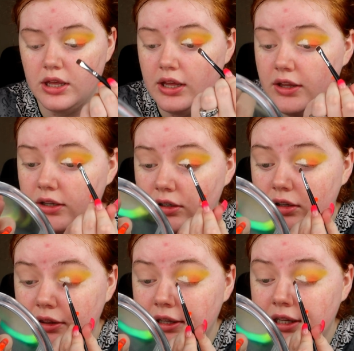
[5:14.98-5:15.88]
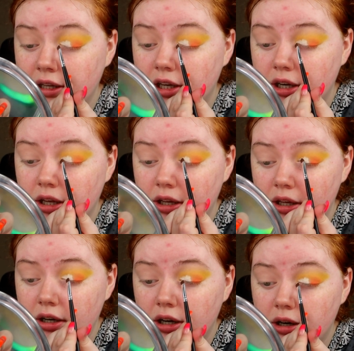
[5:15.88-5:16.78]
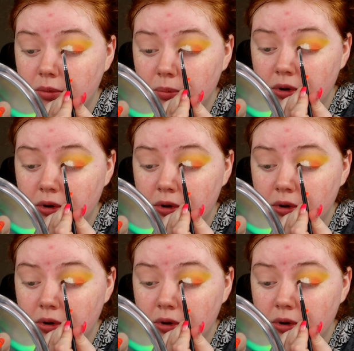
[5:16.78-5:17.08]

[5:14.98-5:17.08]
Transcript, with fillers: And clean it up.